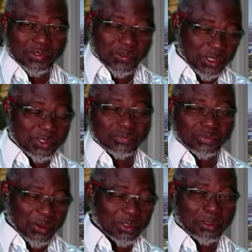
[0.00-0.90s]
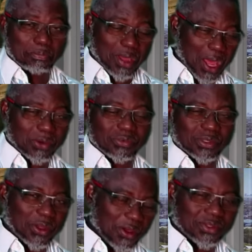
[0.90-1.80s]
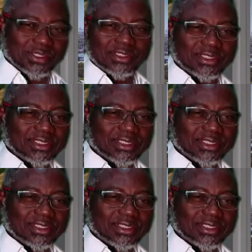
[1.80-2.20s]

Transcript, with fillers: the grace of God, the power of God.